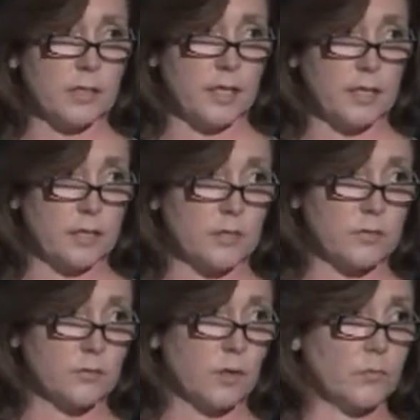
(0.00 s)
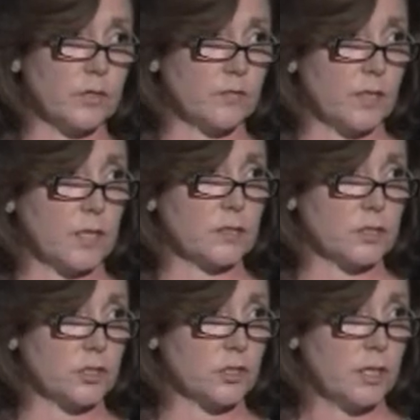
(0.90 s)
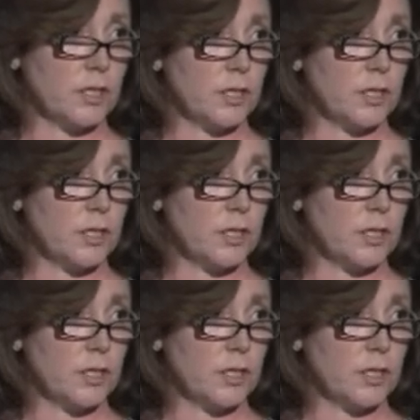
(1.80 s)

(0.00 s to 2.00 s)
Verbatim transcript: that it is from one of the English